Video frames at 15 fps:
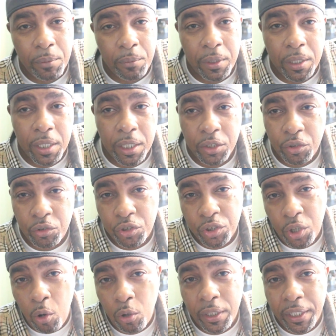because you
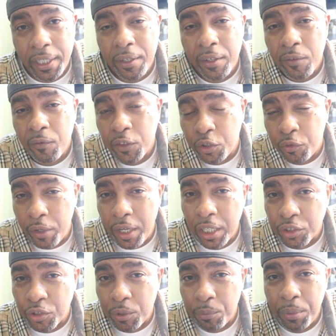sold it for
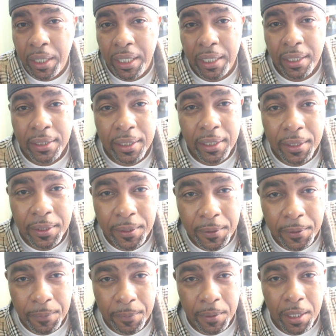300 a piece.
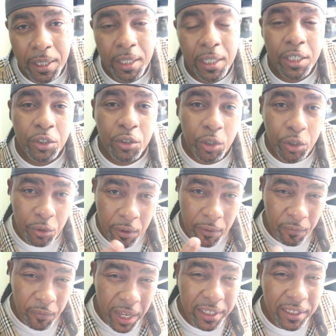So you
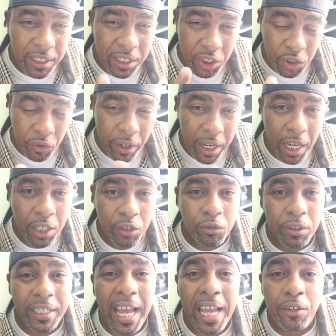invested
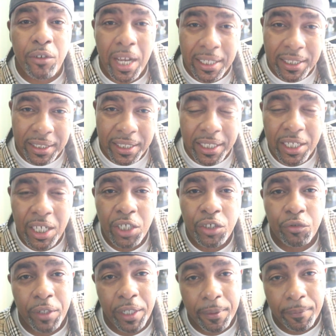300, now you got
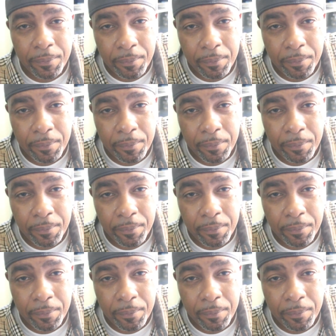600.